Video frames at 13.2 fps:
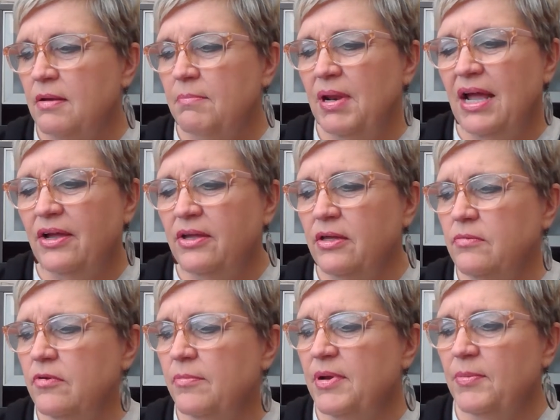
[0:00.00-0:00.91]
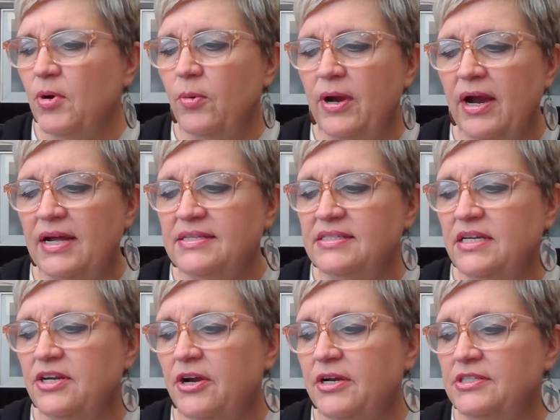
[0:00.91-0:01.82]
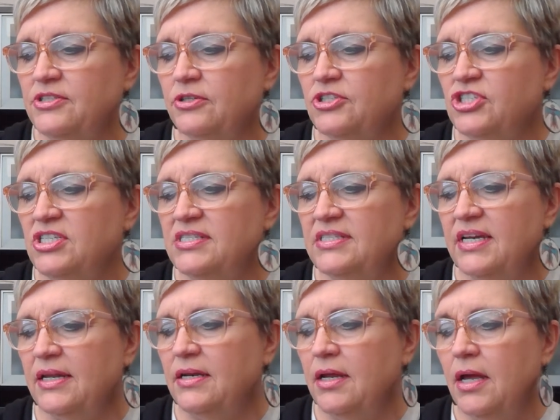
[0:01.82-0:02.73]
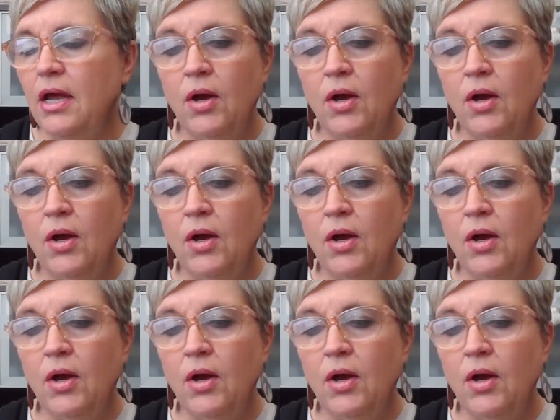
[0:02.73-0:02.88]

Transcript: but I couldn't remember where I'd seen her until she said,